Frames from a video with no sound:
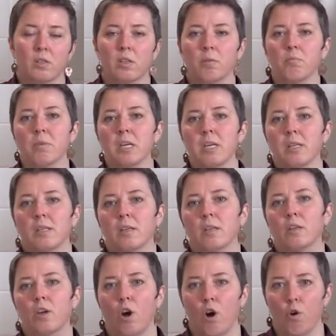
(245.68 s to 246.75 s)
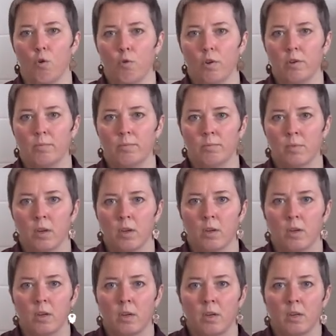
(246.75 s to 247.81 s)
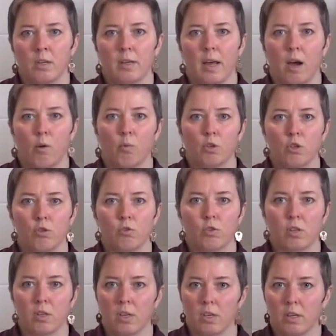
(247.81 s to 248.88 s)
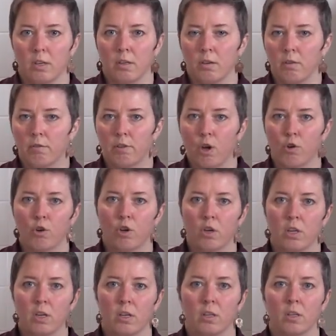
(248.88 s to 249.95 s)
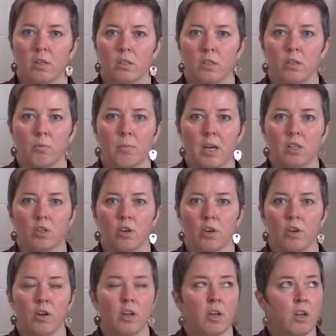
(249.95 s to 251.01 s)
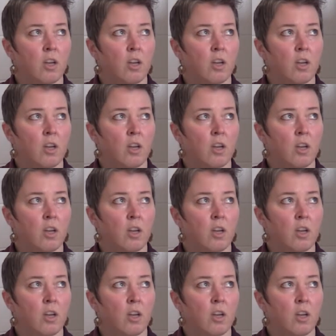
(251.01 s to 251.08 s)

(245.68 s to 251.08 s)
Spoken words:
to meet code. Now we'll use the flow hood to measure